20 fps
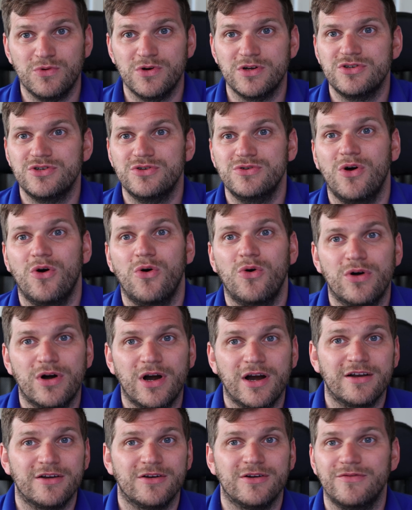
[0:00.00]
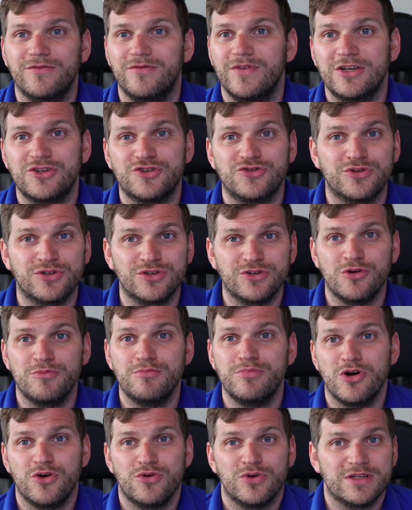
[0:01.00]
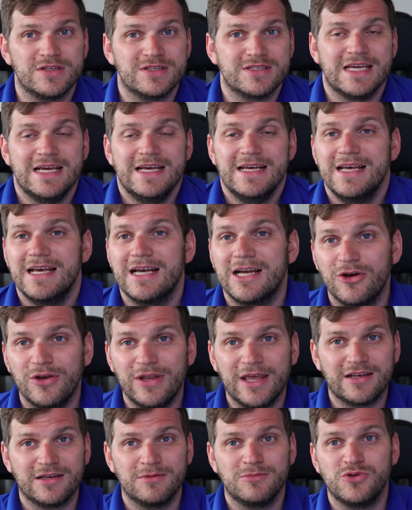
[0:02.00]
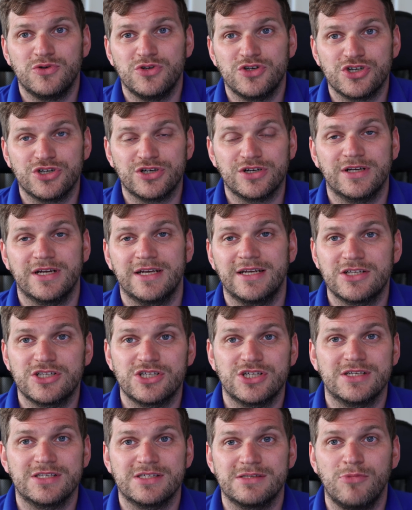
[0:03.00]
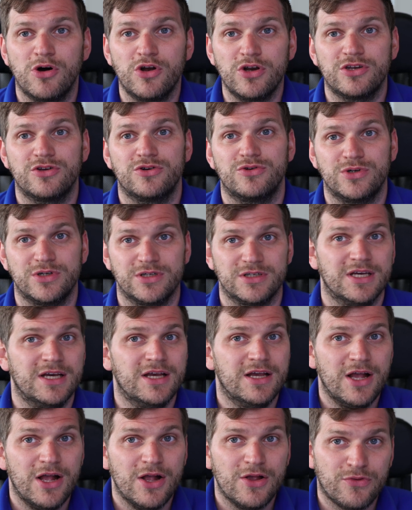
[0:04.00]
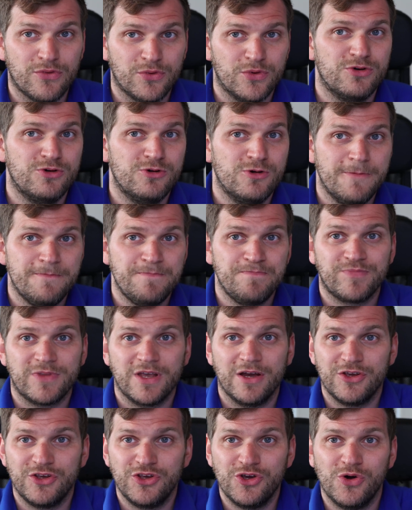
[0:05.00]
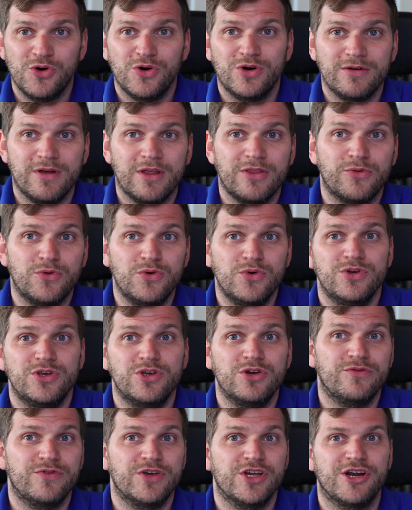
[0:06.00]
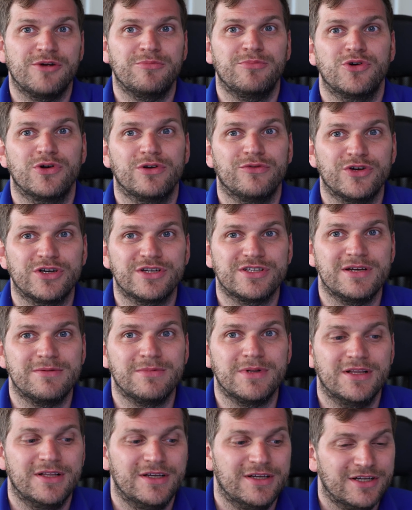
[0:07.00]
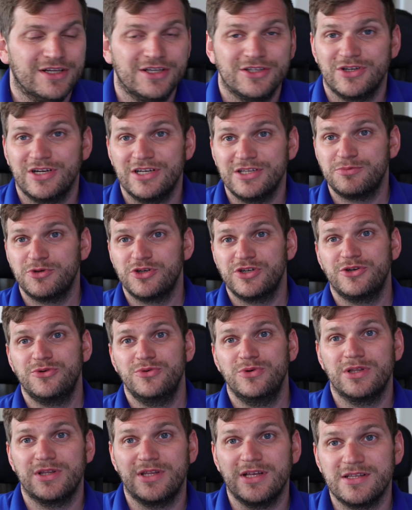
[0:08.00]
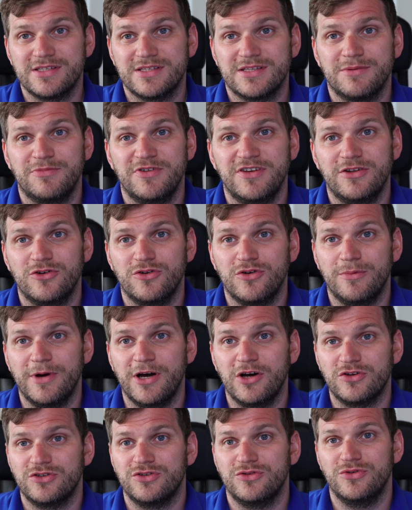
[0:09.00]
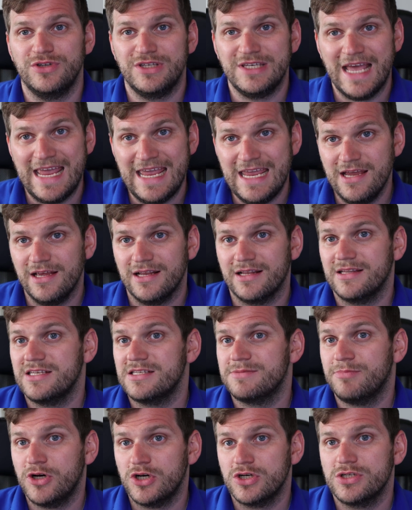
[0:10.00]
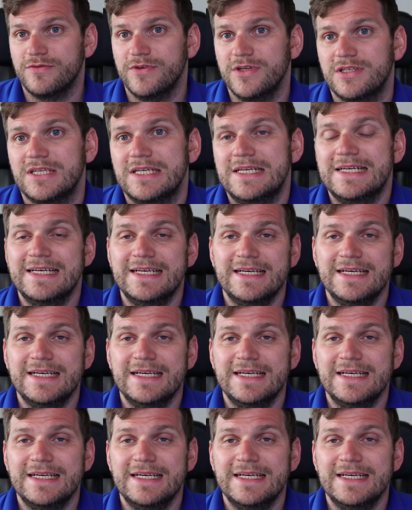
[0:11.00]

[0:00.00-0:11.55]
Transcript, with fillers: you want to, or other Victron components, connect them to each other and just monitor it through your through your VRM portal, for example. So that's pretty cool. That's the video about today, at least part of it.